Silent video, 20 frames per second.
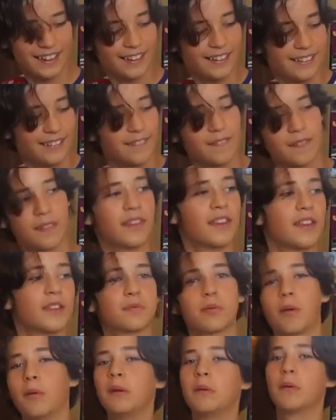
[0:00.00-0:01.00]

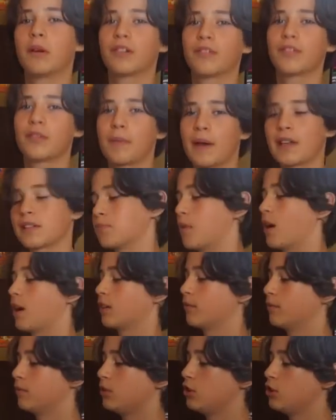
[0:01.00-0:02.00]
It's probably one of the best
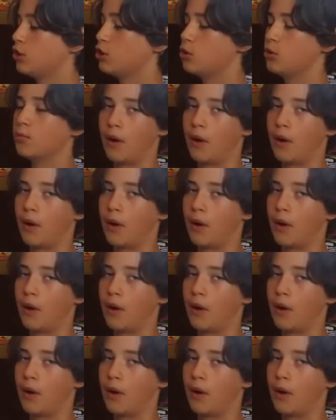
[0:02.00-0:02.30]
new